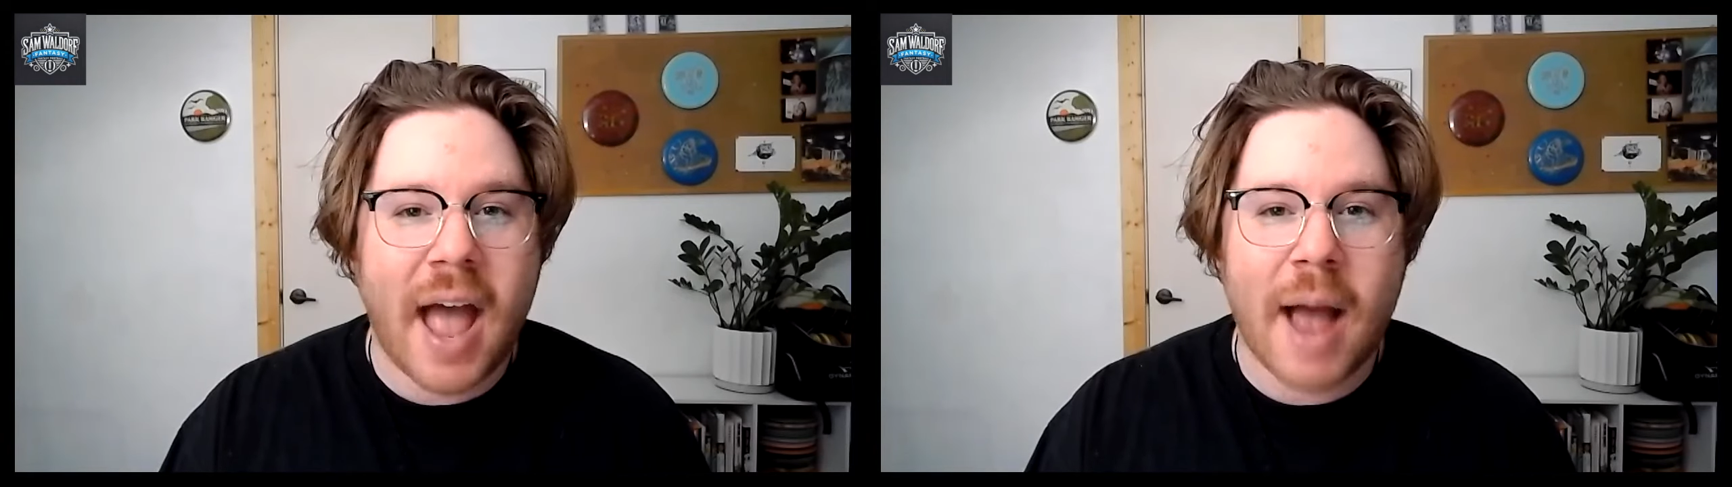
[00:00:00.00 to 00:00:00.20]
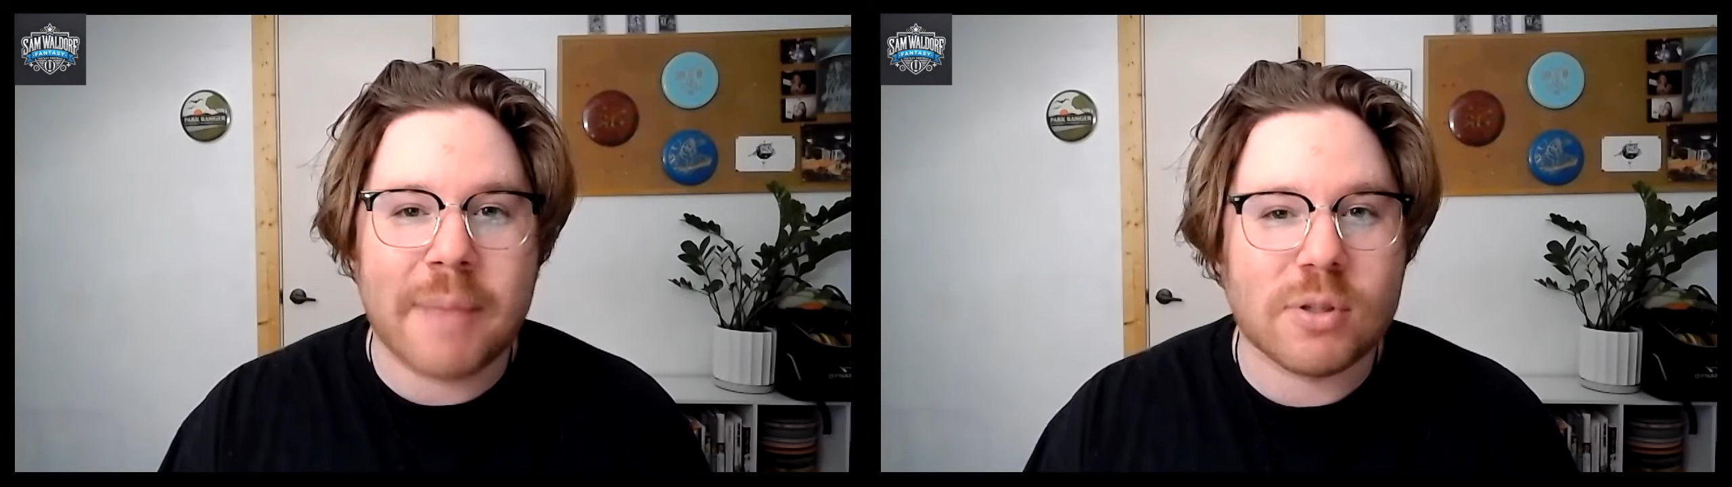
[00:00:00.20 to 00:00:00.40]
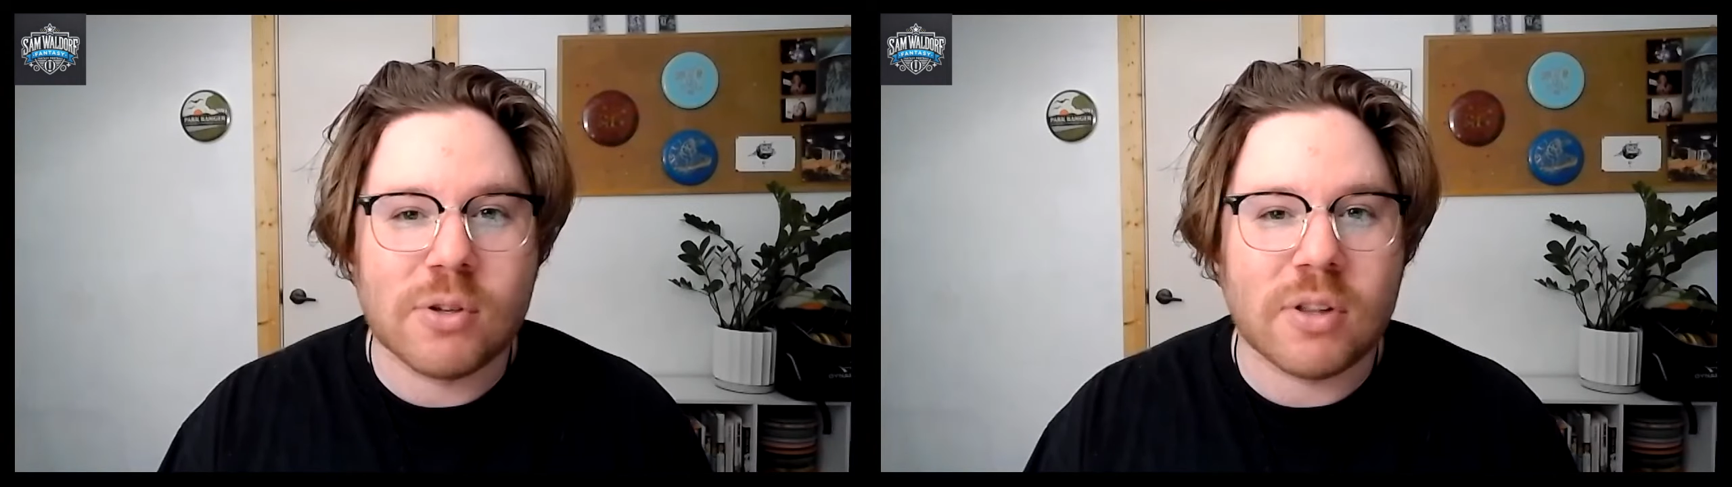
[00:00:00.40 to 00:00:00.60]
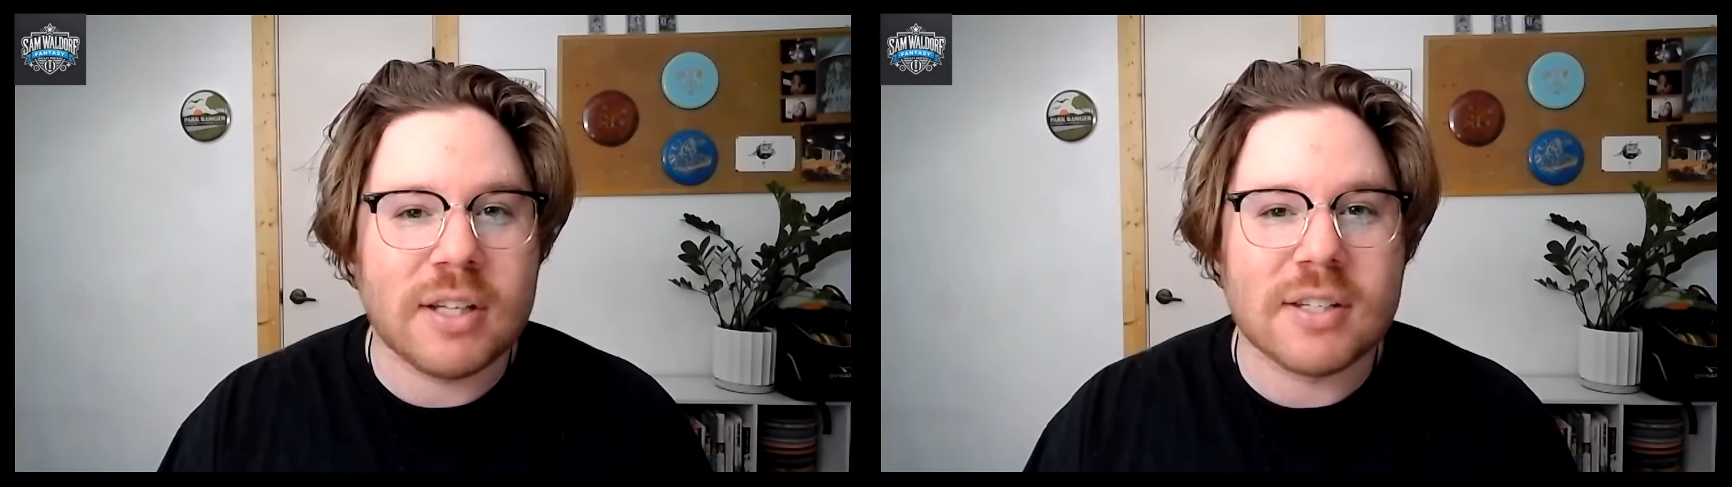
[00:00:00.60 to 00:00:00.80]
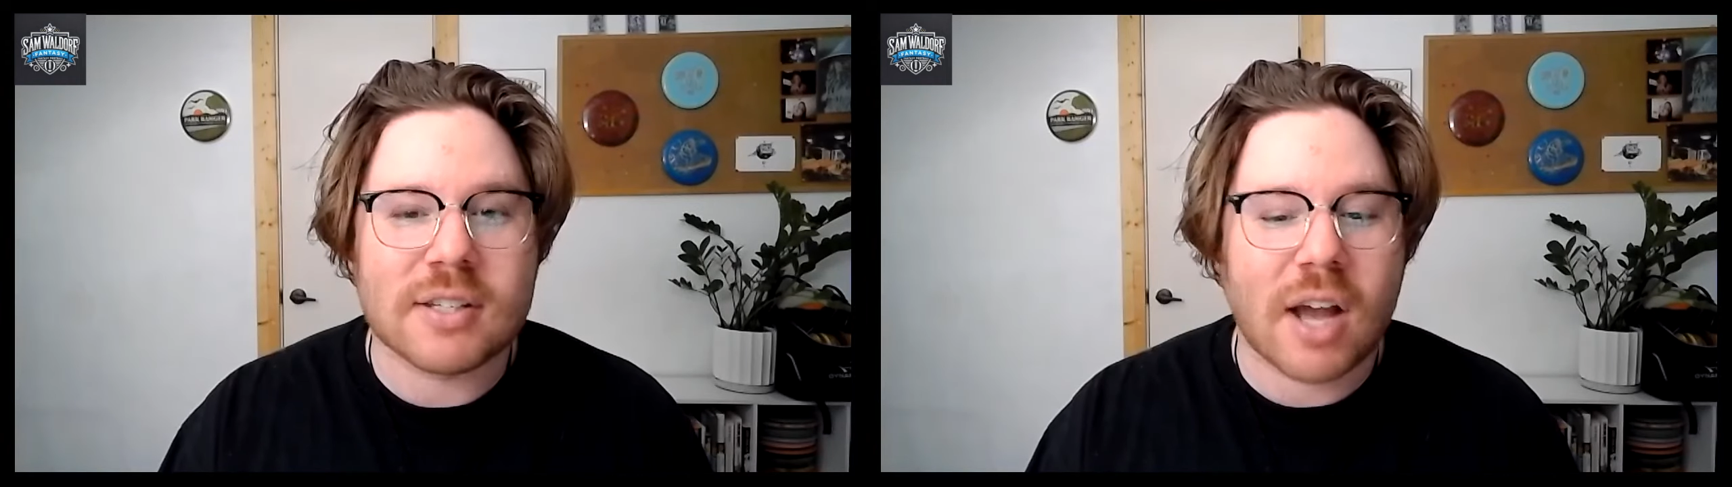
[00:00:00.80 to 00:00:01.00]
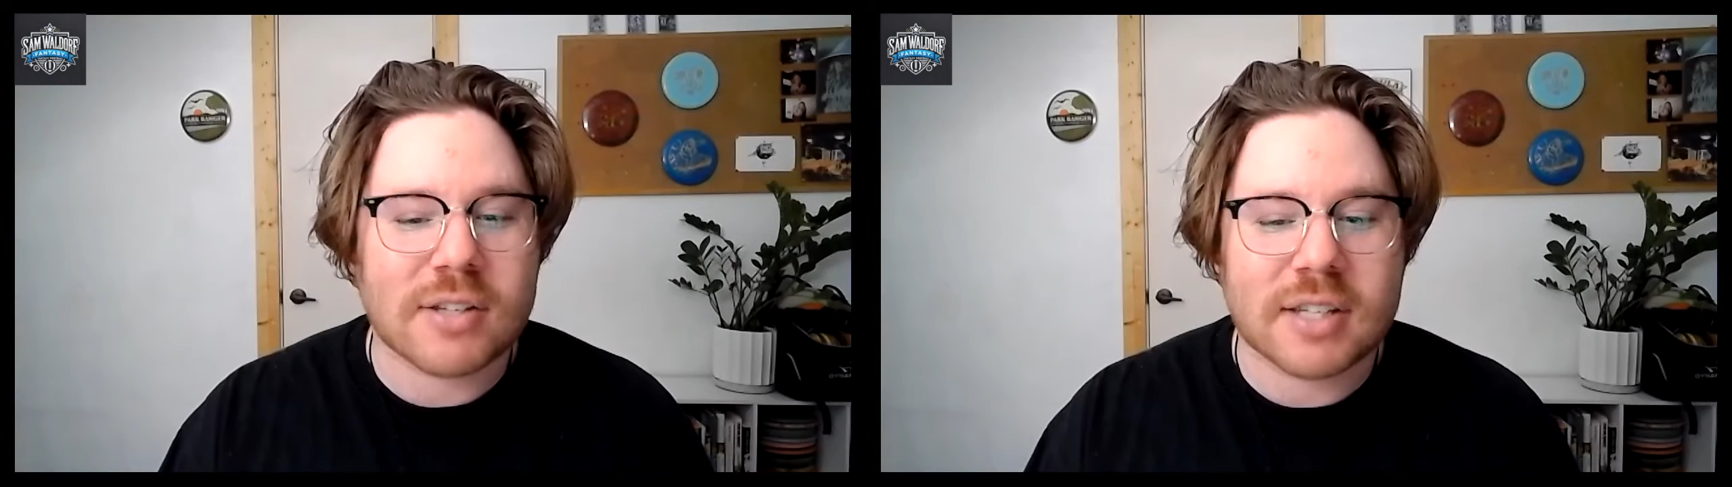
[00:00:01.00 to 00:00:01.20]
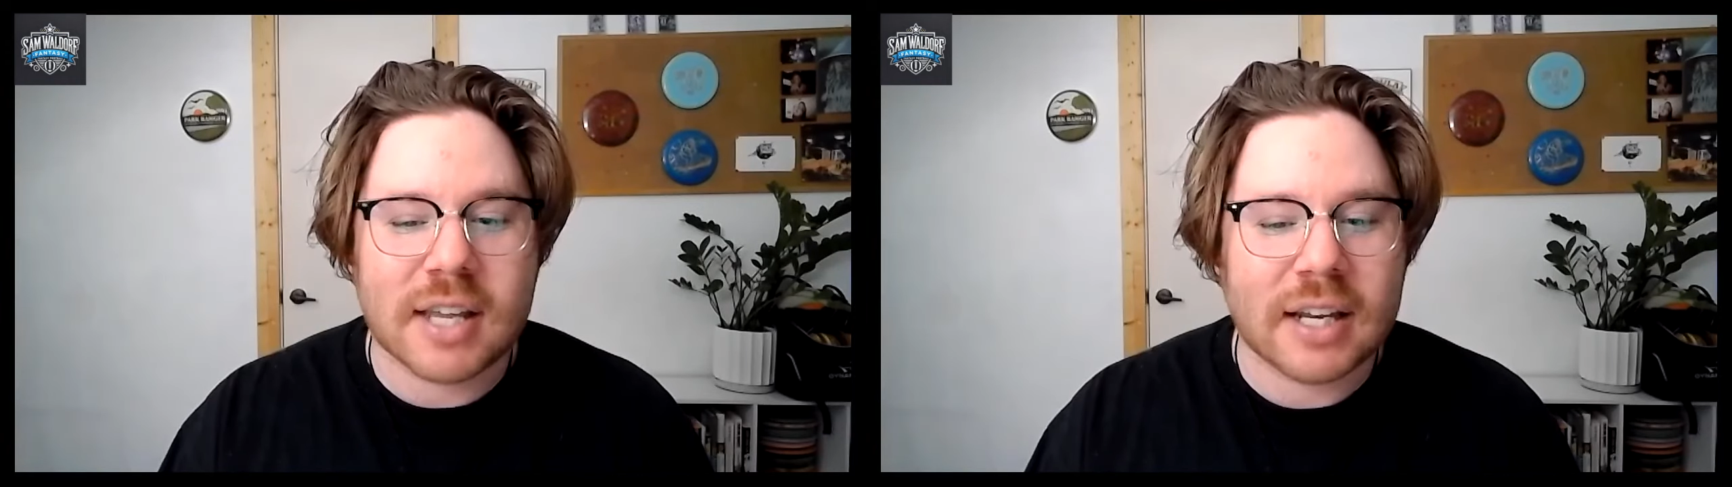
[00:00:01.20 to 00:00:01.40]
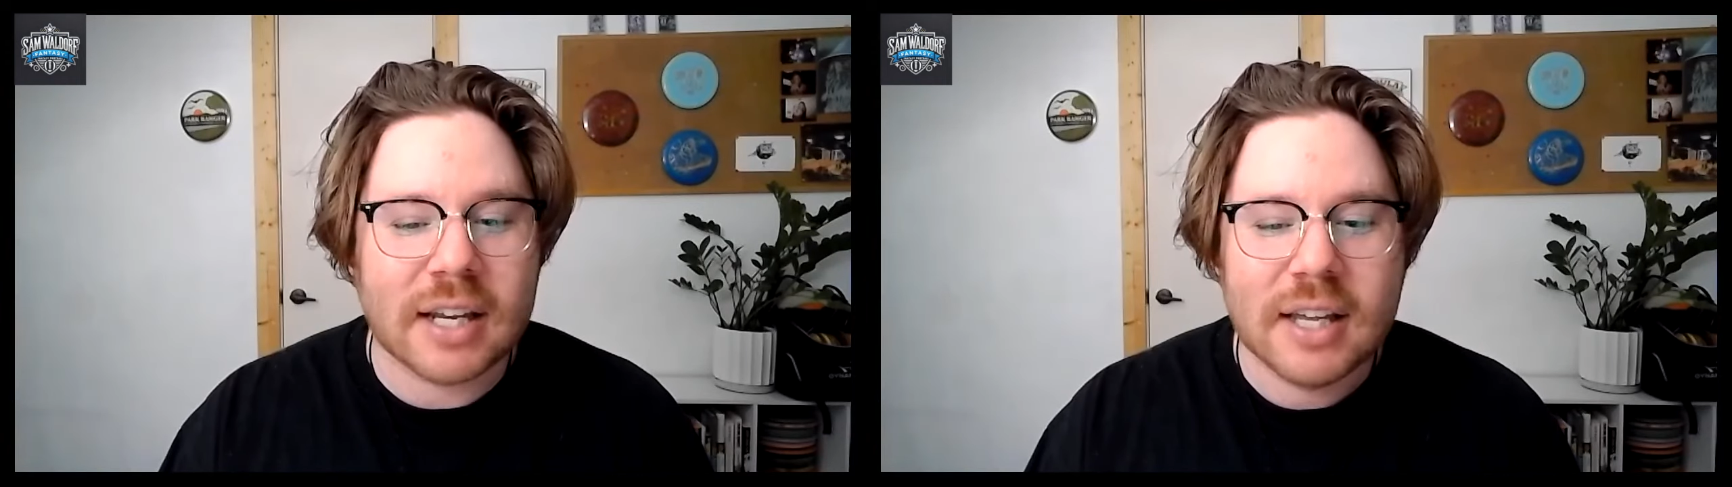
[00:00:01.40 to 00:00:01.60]
absolutely
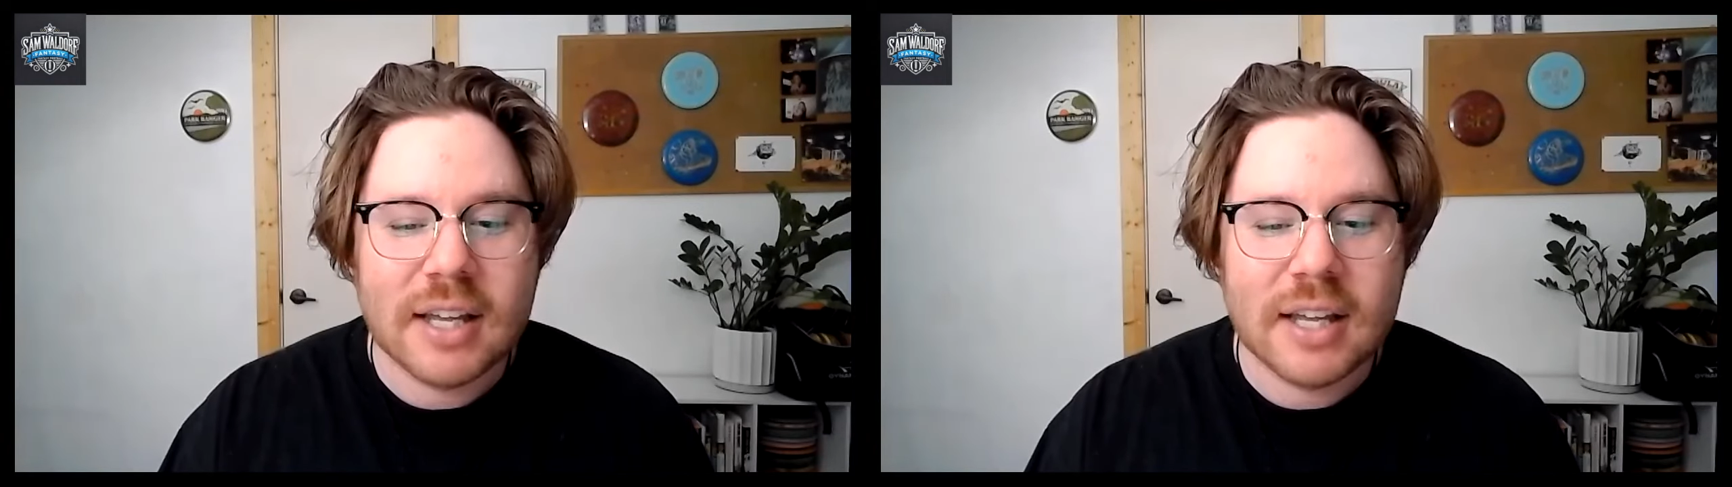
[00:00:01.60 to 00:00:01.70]
disgusting.